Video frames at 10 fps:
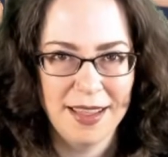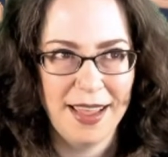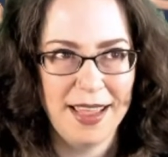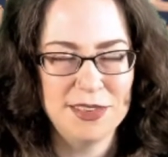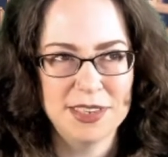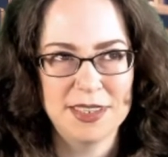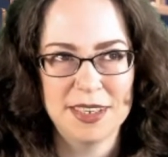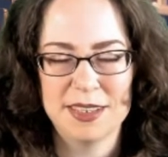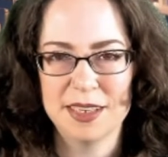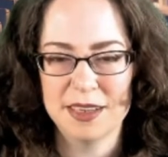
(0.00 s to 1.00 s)
And just,
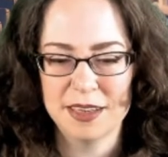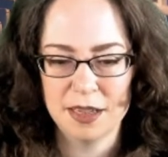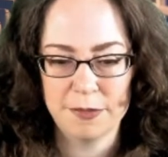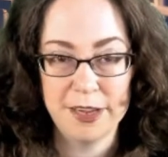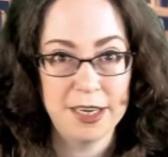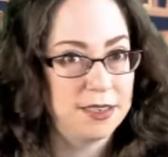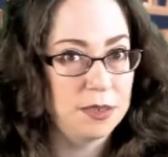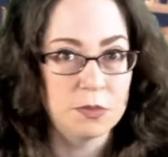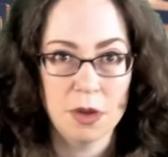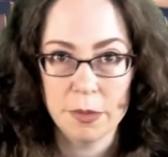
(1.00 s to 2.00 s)
it's a fantasy
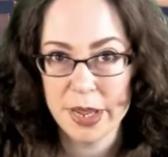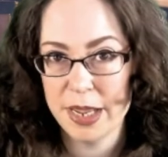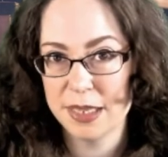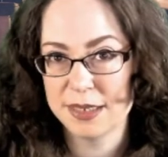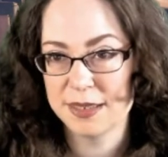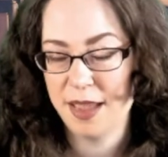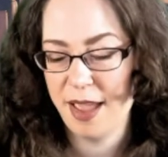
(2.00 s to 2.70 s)
romance,